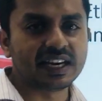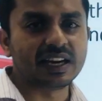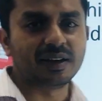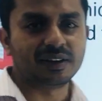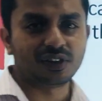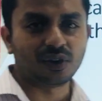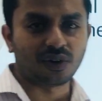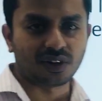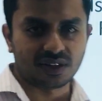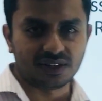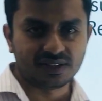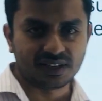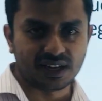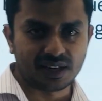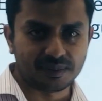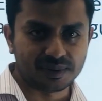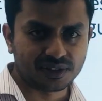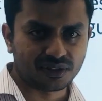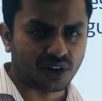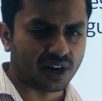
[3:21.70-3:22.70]
total
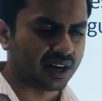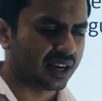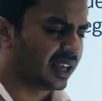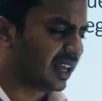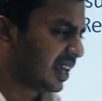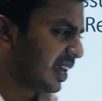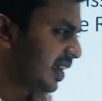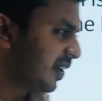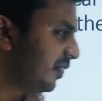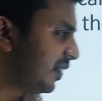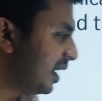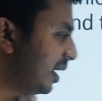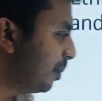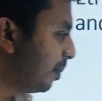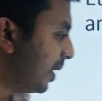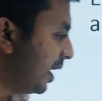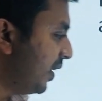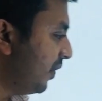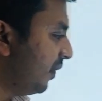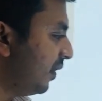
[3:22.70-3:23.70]
syllabus, right? We'll
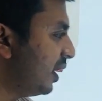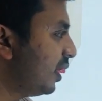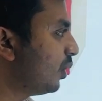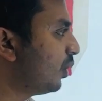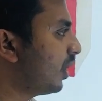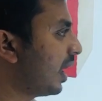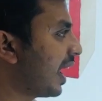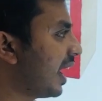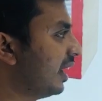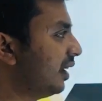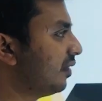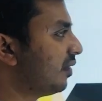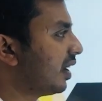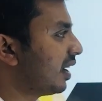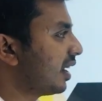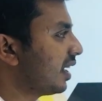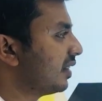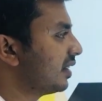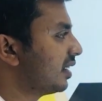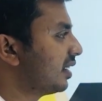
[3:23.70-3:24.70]
briefly look at what
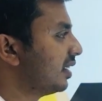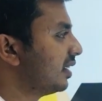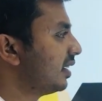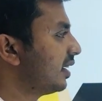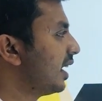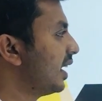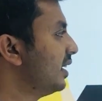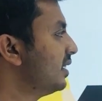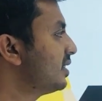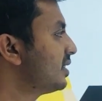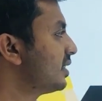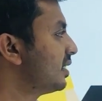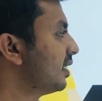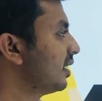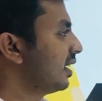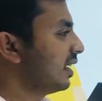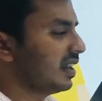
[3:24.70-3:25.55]
are the contents